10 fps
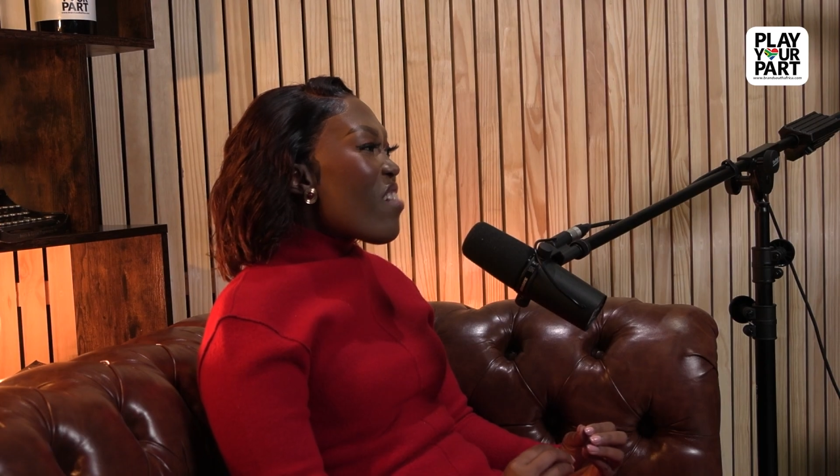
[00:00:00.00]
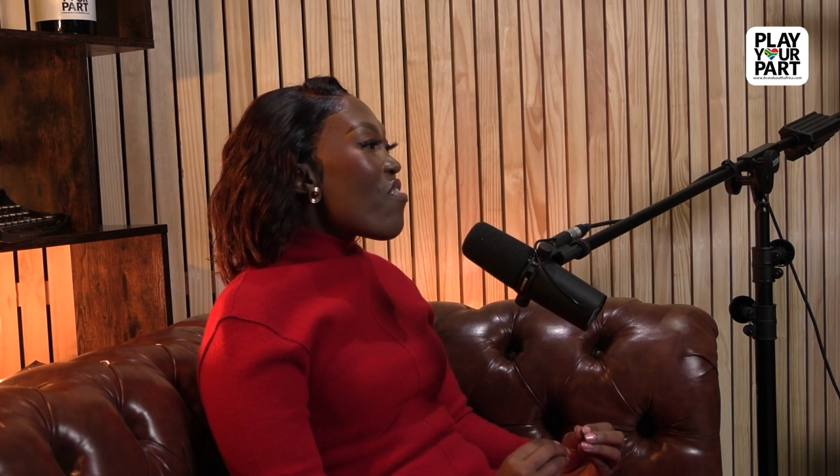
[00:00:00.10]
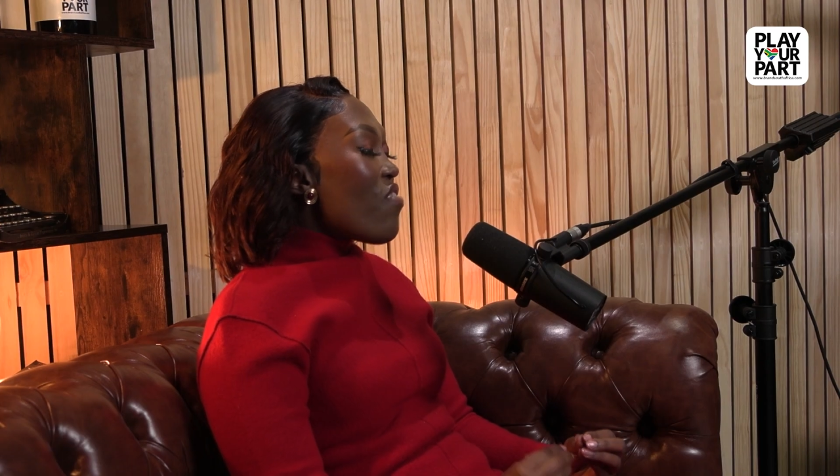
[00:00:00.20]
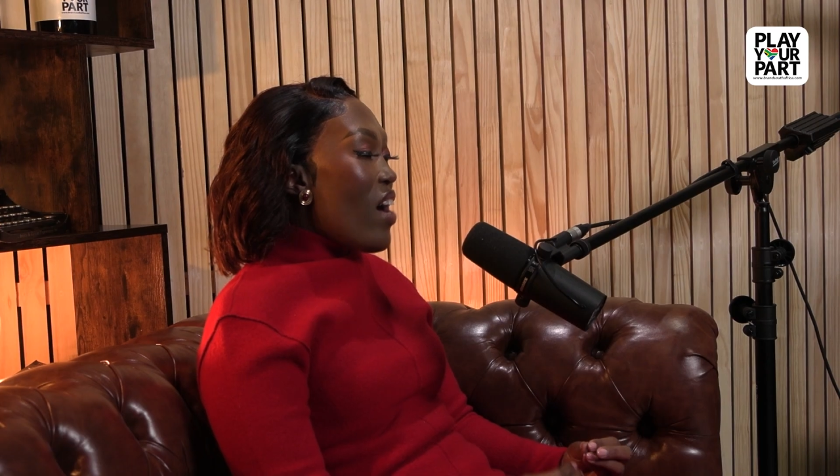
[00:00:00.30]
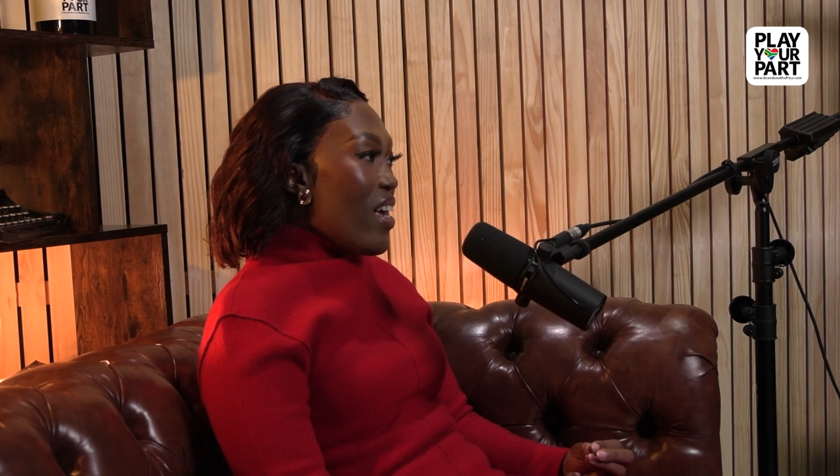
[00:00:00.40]
that
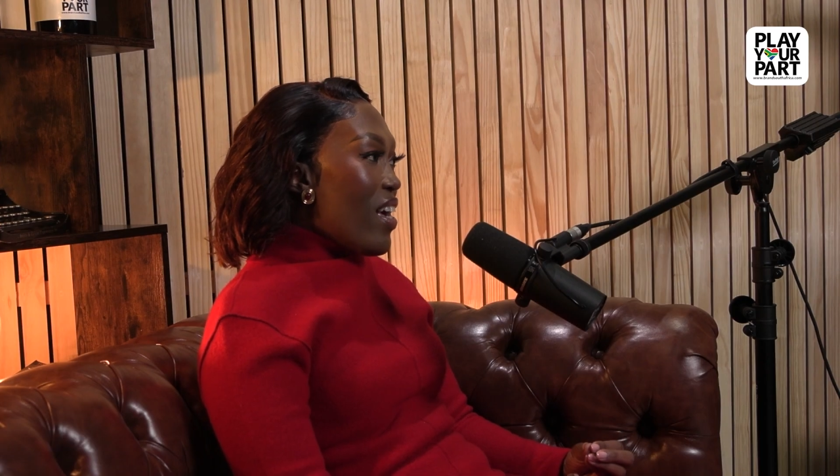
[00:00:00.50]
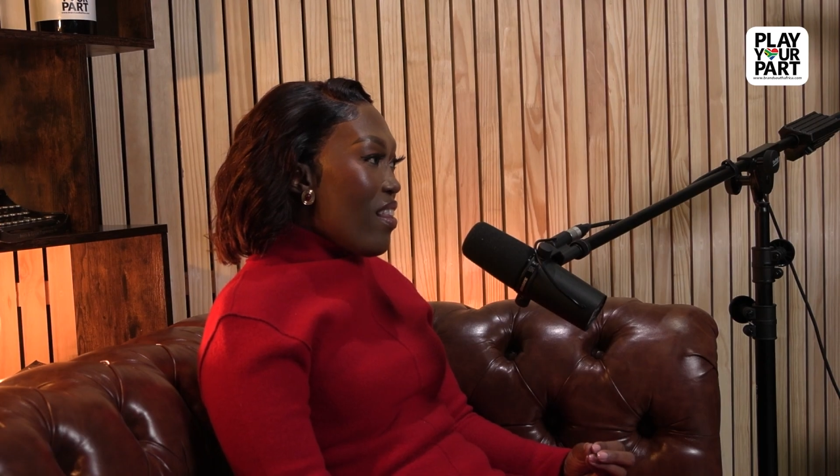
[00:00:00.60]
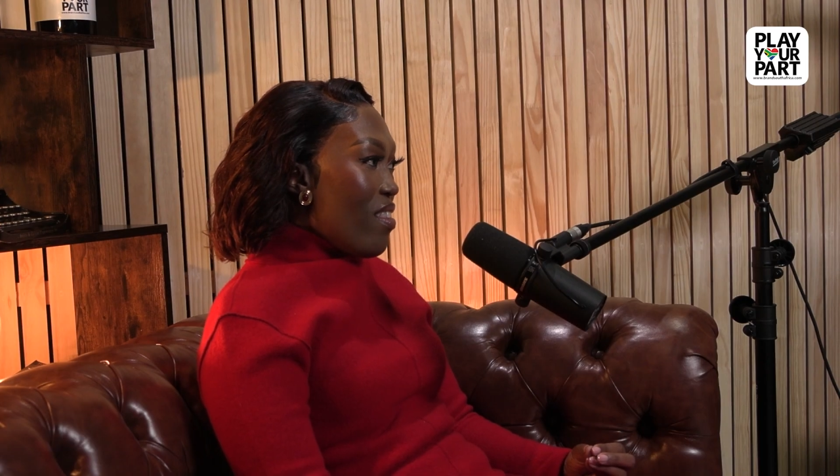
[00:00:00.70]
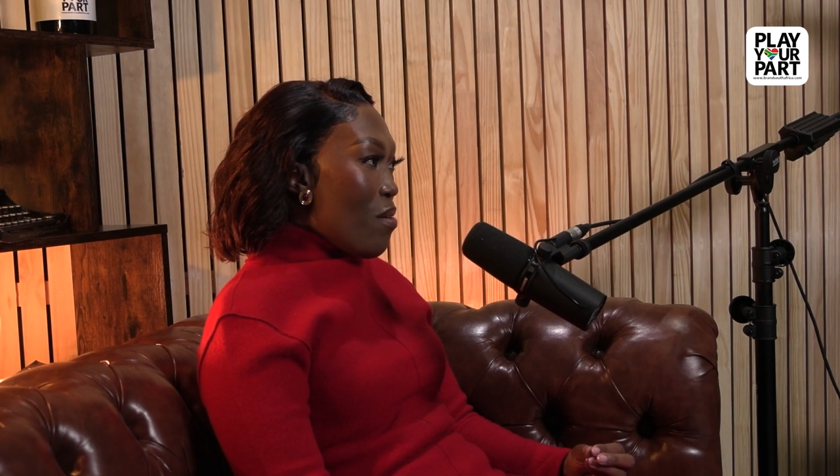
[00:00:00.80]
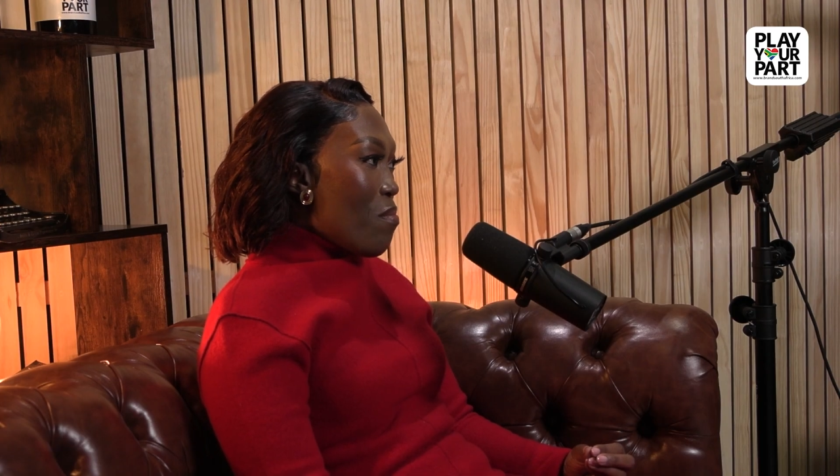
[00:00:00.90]
fire
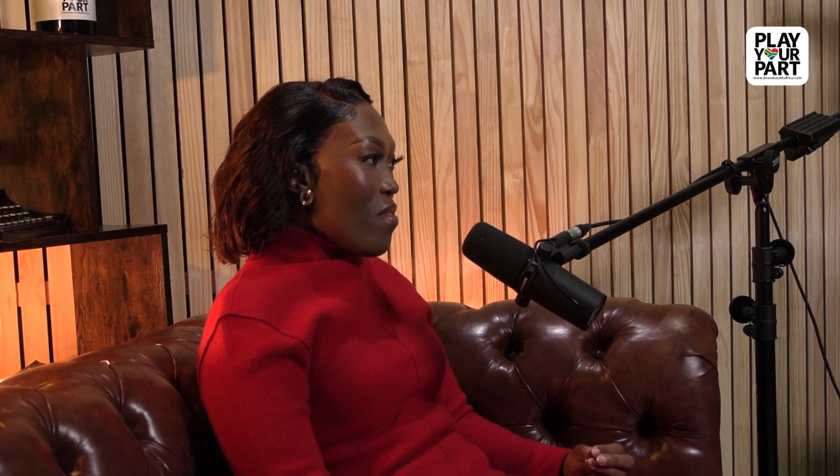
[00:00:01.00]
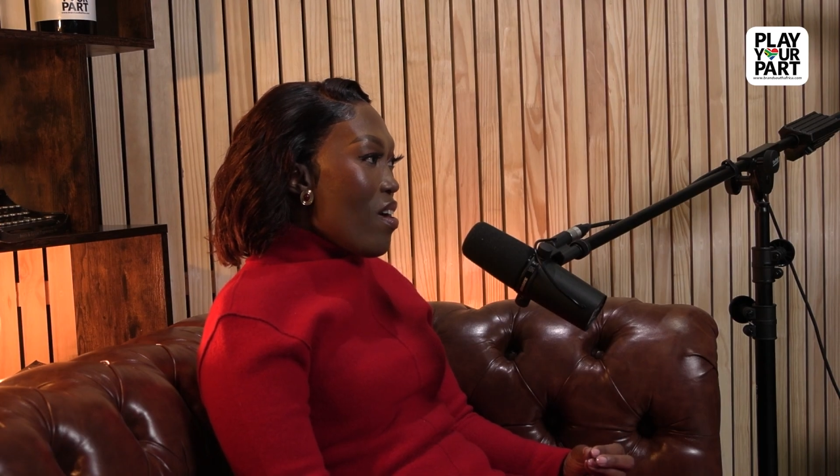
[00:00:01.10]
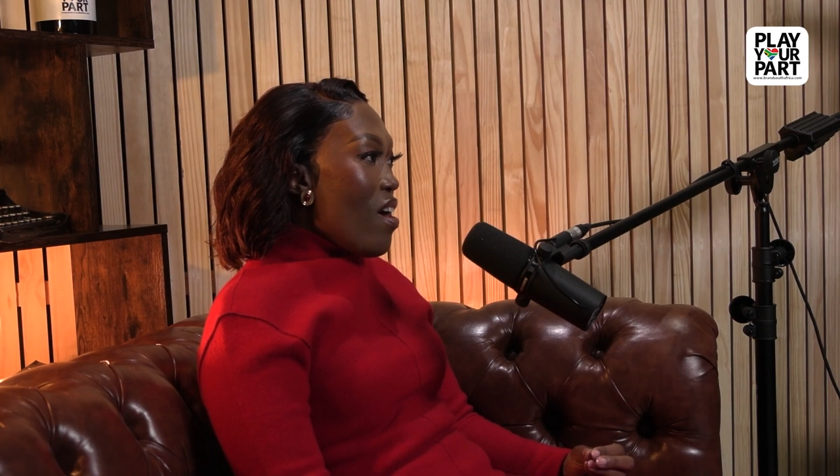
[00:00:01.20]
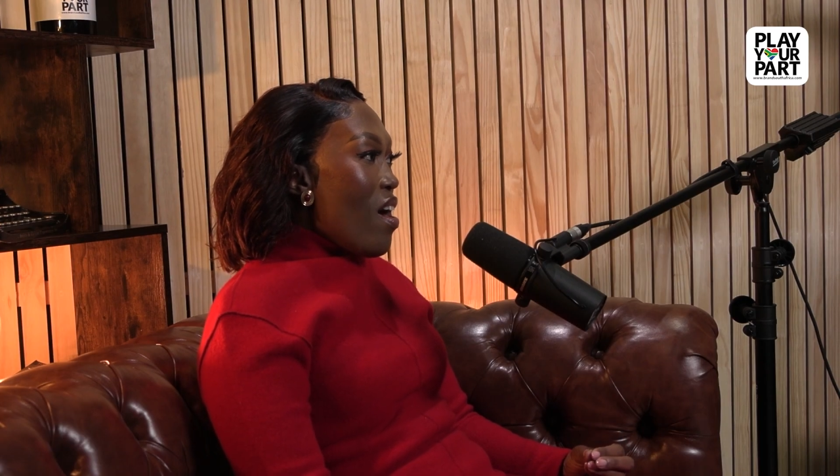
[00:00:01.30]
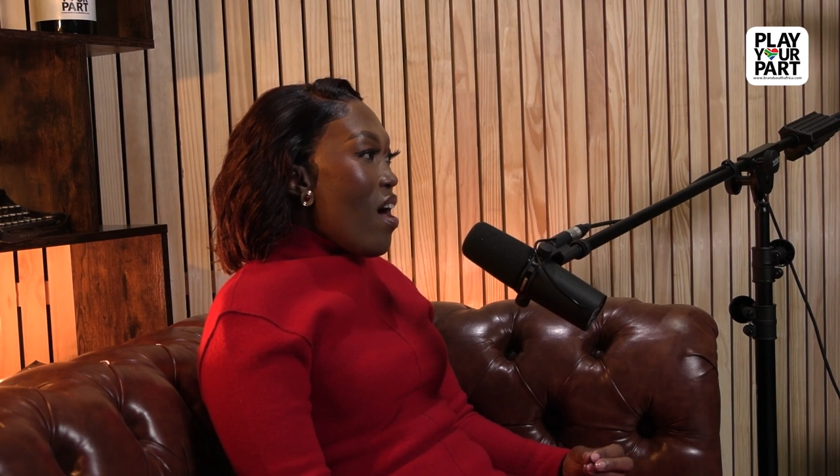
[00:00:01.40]
in them.
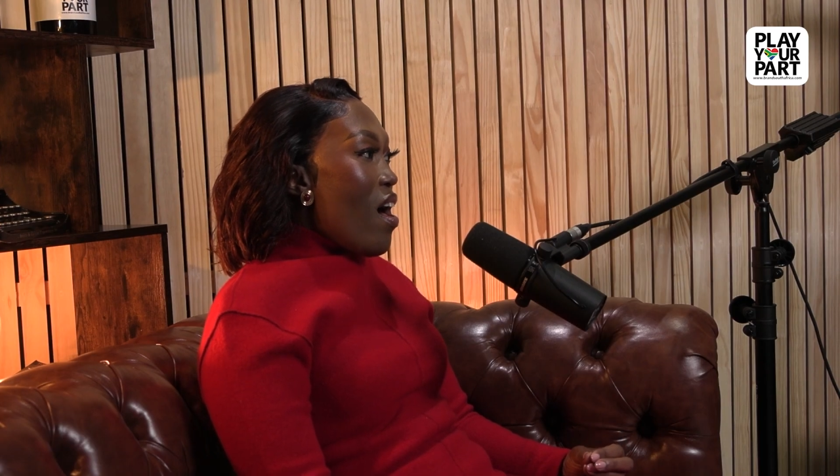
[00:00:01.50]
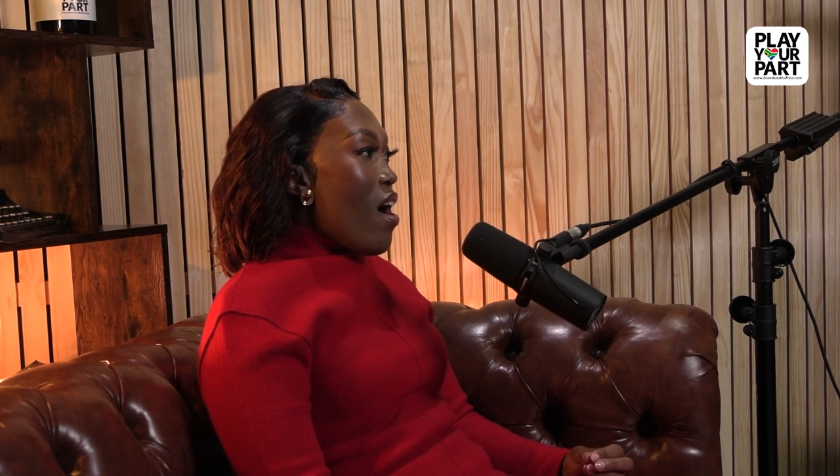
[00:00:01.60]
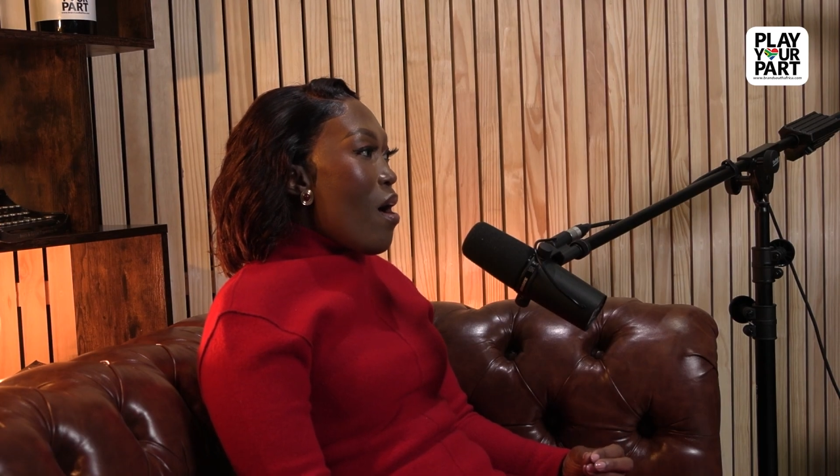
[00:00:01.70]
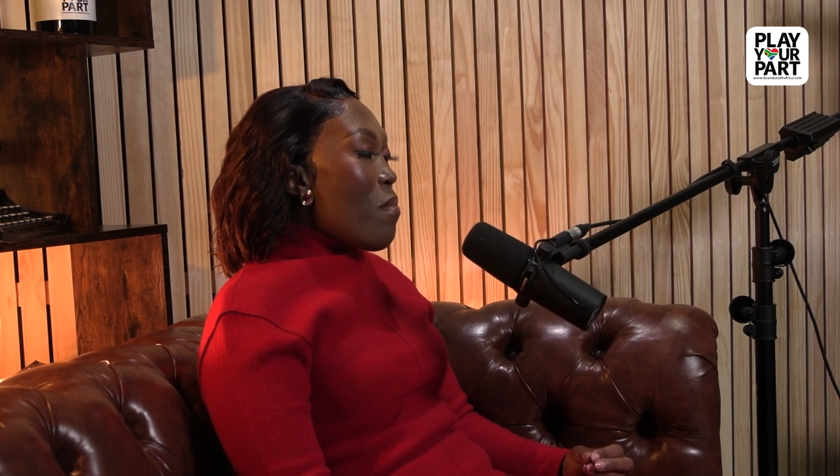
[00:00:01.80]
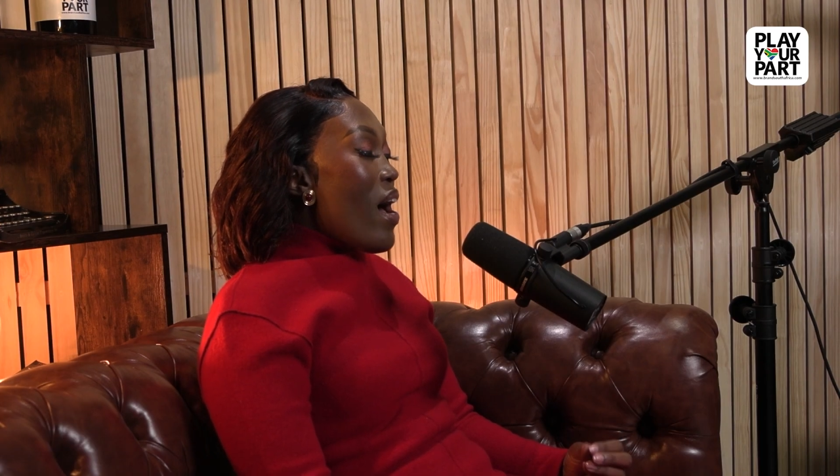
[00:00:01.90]

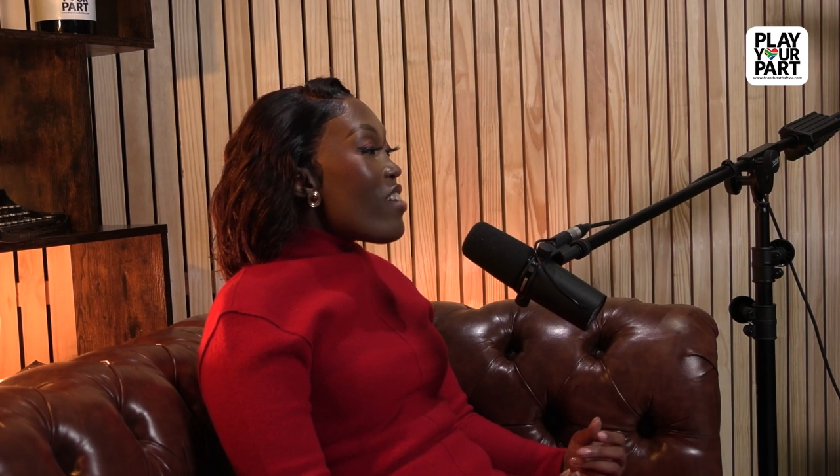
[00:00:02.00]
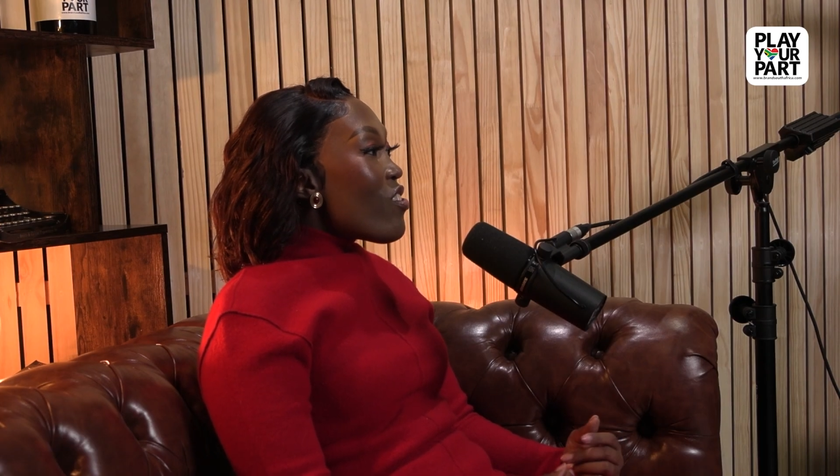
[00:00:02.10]
I